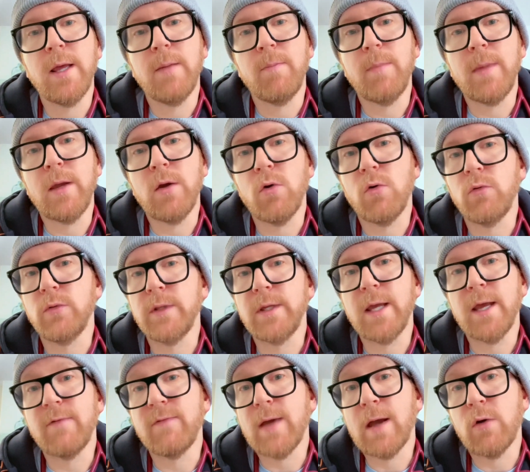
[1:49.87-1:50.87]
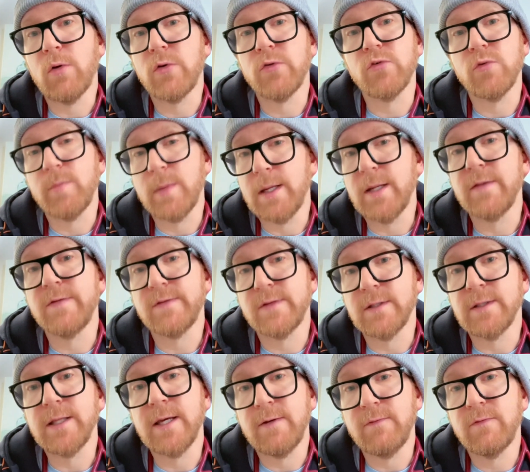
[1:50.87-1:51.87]
may only have hours or minutes to
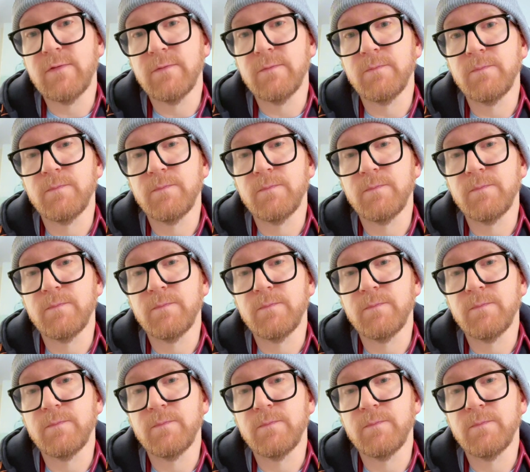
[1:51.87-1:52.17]
live.